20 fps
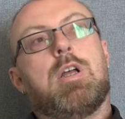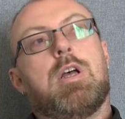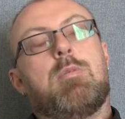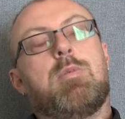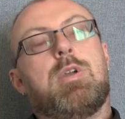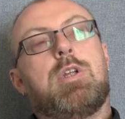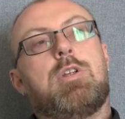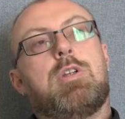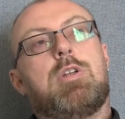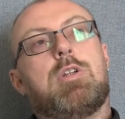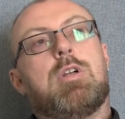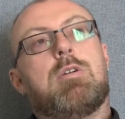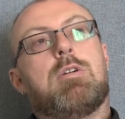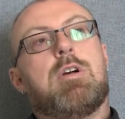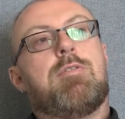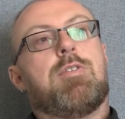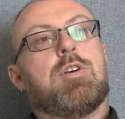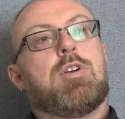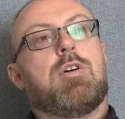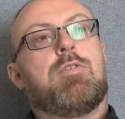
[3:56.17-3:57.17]
I mean, you don't
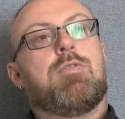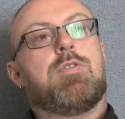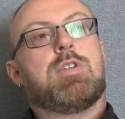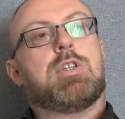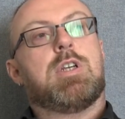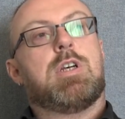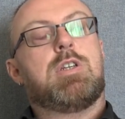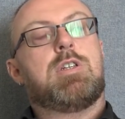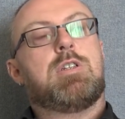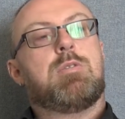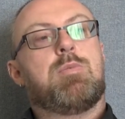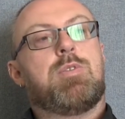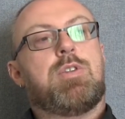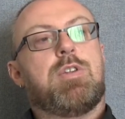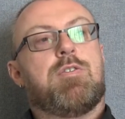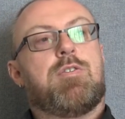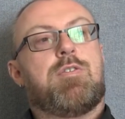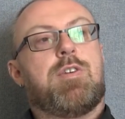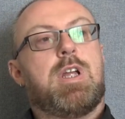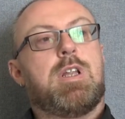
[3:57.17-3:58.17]
have a conversation with
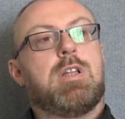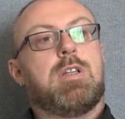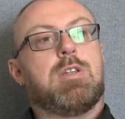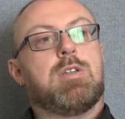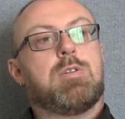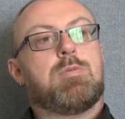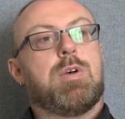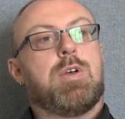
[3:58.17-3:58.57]
your friends